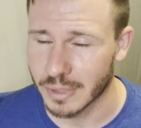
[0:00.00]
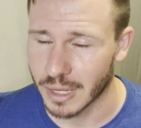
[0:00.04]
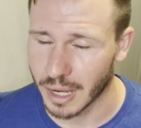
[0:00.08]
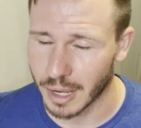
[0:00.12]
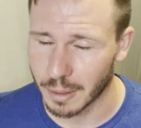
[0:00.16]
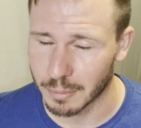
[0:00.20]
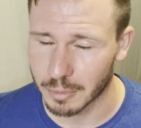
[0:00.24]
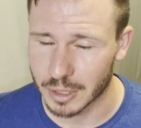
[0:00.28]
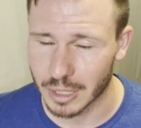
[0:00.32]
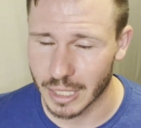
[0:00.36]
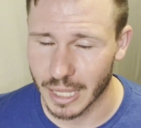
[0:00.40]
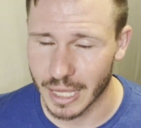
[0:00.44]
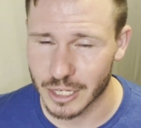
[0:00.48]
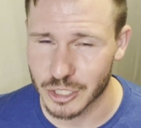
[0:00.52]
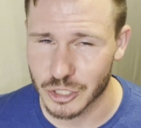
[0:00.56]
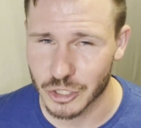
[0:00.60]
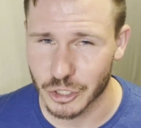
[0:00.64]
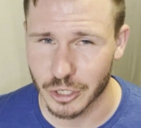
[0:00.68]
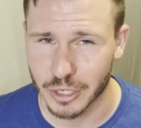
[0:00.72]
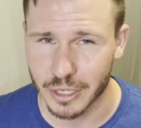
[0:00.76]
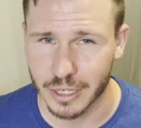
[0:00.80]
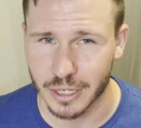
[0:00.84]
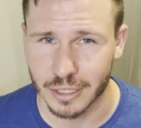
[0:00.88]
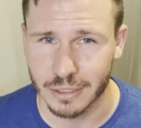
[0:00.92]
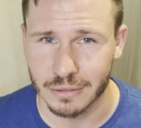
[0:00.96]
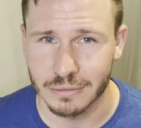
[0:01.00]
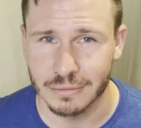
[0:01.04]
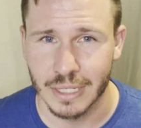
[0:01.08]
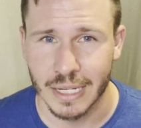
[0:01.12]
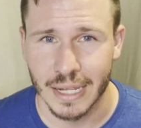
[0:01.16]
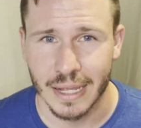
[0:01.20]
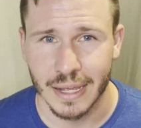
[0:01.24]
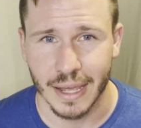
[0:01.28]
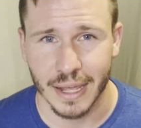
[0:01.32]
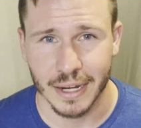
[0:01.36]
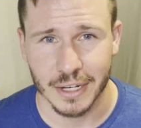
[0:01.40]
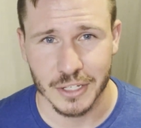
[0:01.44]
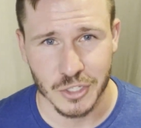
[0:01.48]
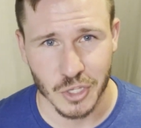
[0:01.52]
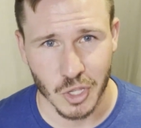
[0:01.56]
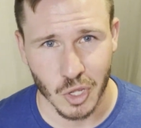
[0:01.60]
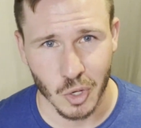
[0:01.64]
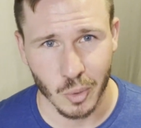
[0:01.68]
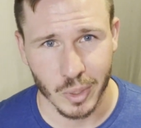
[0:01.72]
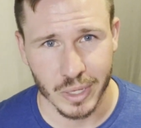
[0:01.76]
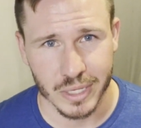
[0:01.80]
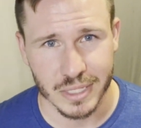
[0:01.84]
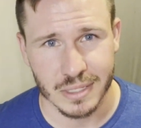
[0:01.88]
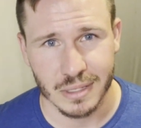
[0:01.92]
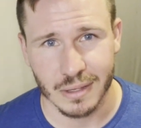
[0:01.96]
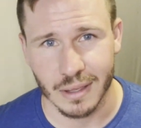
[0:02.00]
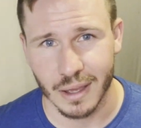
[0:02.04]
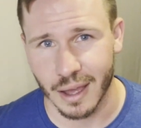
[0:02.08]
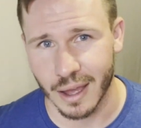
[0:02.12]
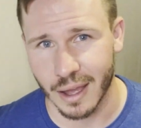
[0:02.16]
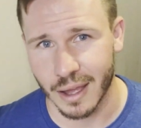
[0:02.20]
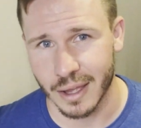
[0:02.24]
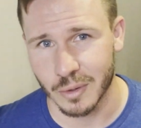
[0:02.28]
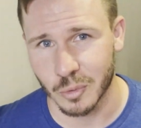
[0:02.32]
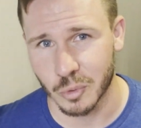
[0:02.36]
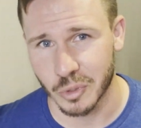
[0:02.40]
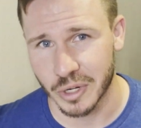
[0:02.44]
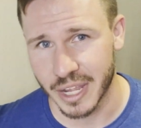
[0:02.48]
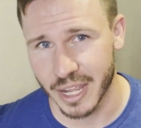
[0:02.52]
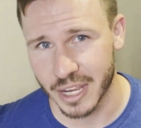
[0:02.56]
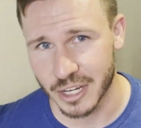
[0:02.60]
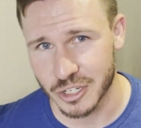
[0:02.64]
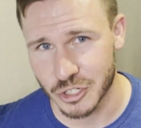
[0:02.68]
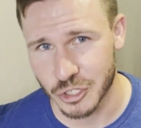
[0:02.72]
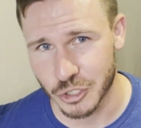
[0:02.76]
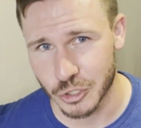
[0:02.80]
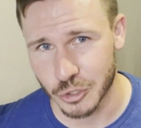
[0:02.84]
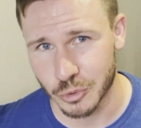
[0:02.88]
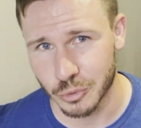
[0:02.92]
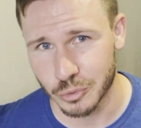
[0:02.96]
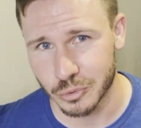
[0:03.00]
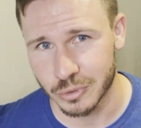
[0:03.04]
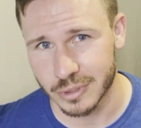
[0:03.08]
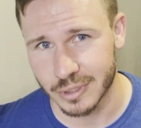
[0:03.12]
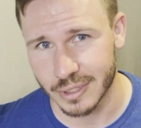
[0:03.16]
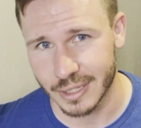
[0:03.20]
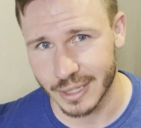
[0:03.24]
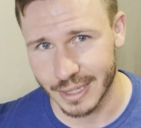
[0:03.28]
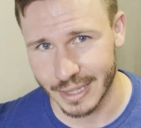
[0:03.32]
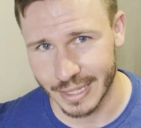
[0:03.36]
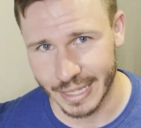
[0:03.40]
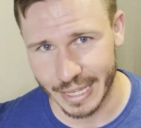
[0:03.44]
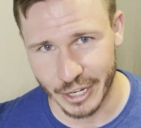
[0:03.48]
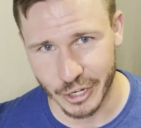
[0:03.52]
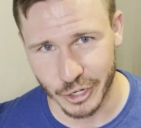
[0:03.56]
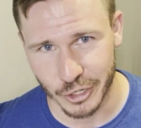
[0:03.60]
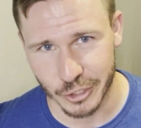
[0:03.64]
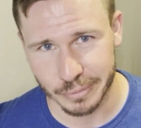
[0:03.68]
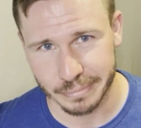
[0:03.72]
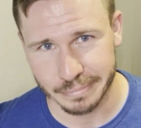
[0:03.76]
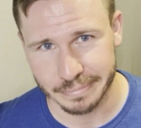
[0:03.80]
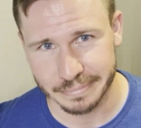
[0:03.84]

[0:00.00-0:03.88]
I'm glad you're here. And as always, I will catch you later.